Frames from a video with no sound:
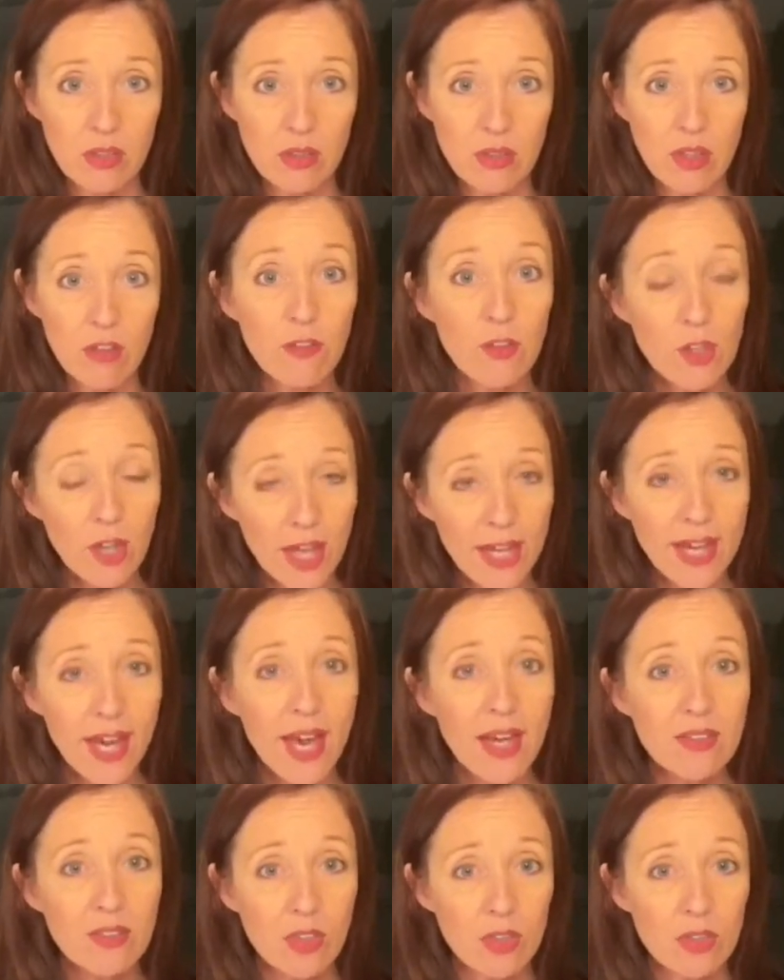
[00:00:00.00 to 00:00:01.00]
If you'd like
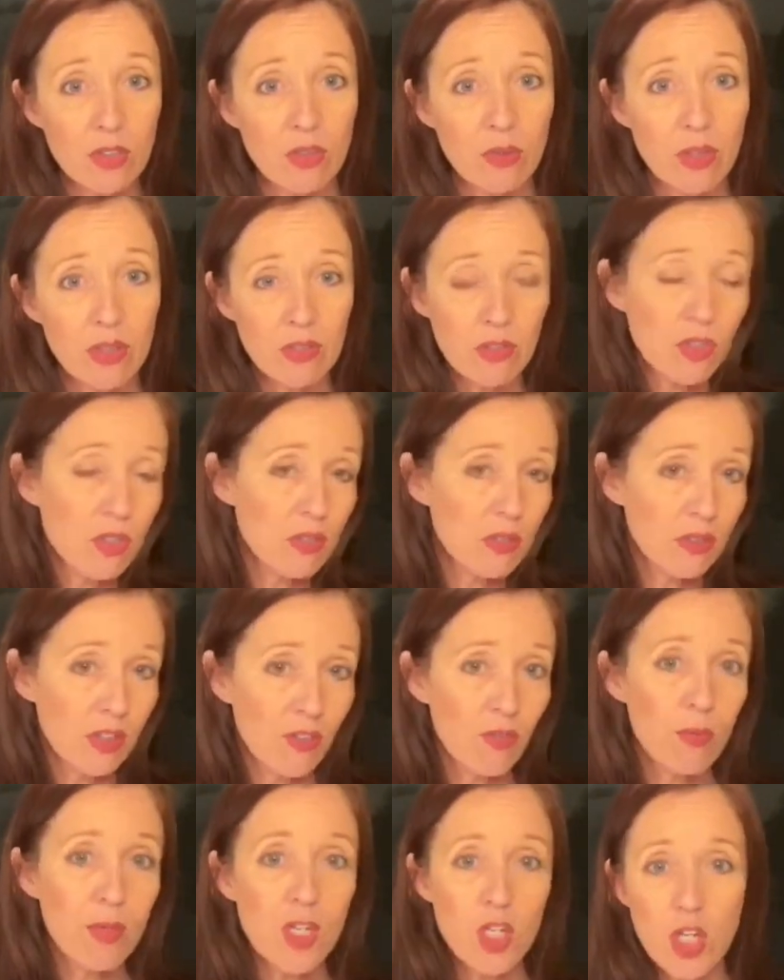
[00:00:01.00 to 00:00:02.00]
access to it, just
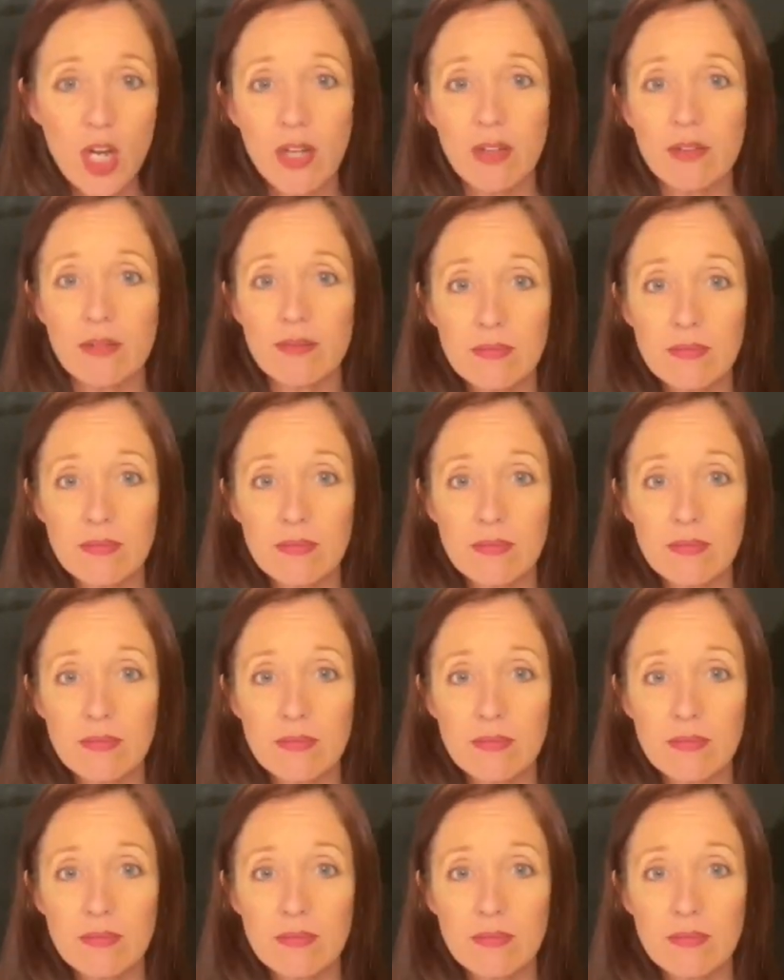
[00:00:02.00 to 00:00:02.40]
give me a shout.